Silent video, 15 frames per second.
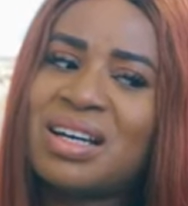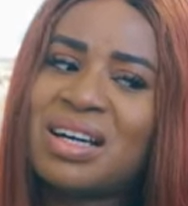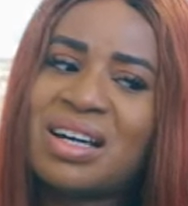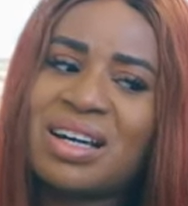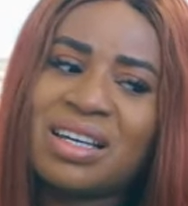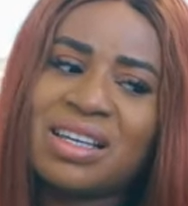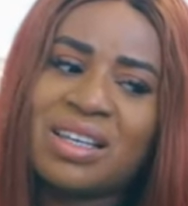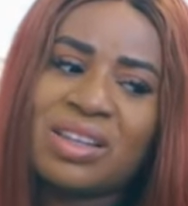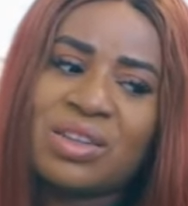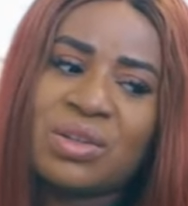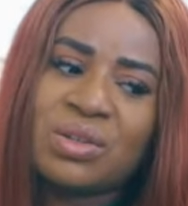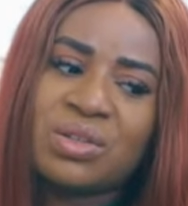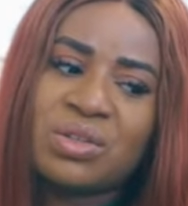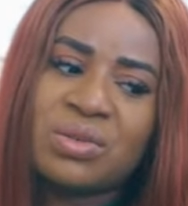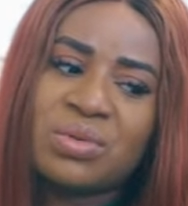I
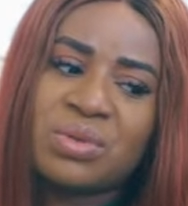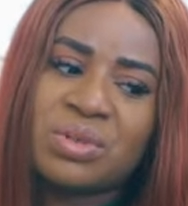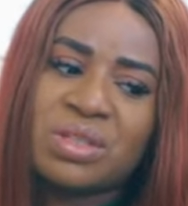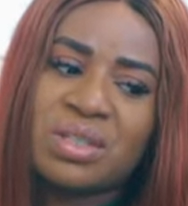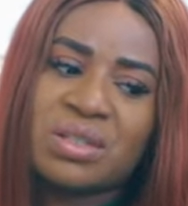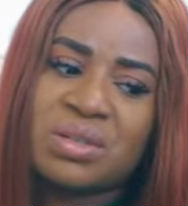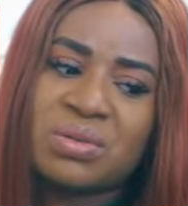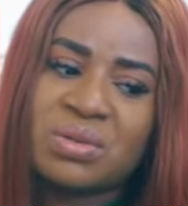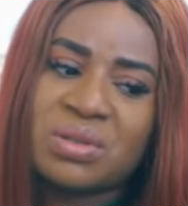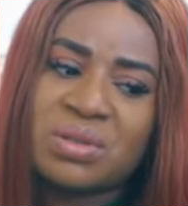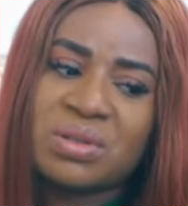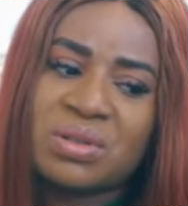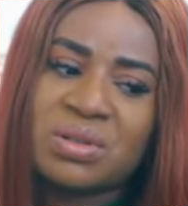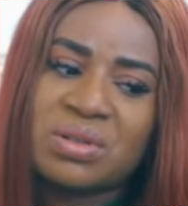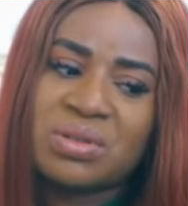thought you wanted to
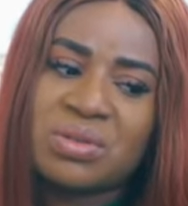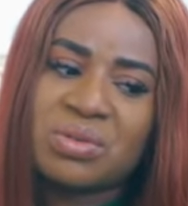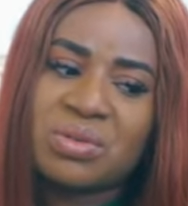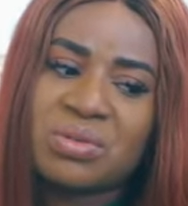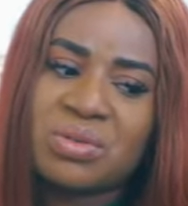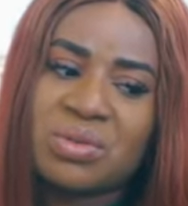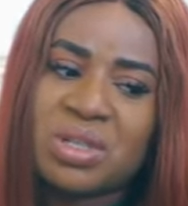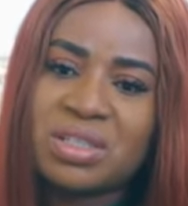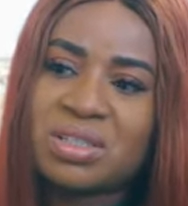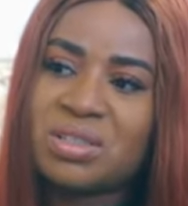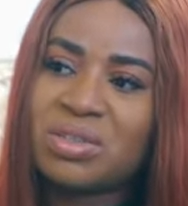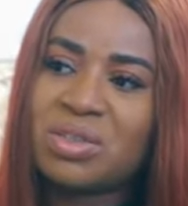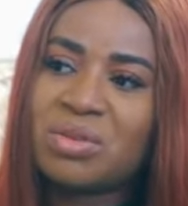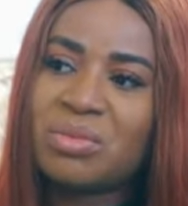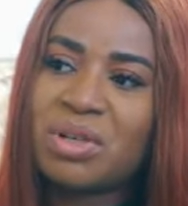return the script. Why did you
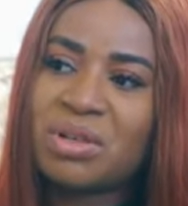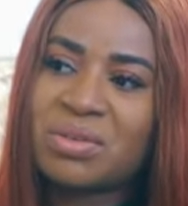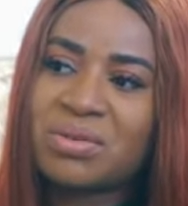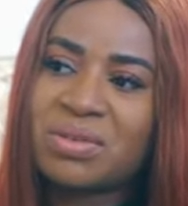come back